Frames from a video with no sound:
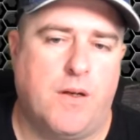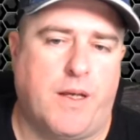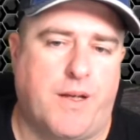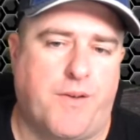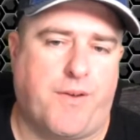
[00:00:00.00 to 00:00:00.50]

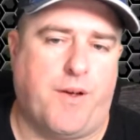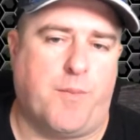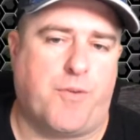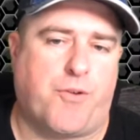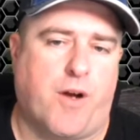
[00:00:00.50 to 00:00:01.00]
You can see
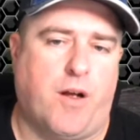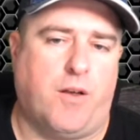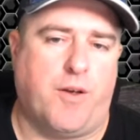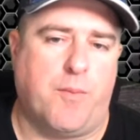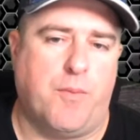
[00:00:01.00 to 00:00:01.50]
I'm
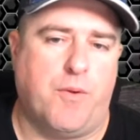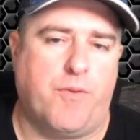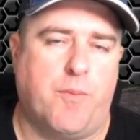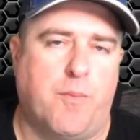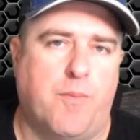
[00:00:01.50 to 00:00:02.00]
struggling to
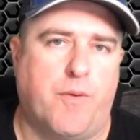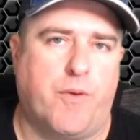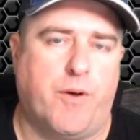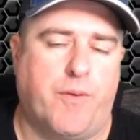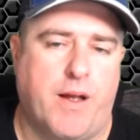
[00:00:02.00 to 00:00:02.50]
move the
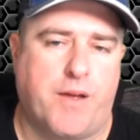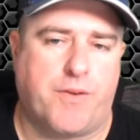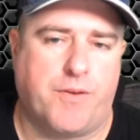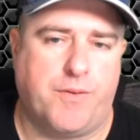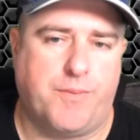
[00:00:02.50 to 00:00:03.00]
reel to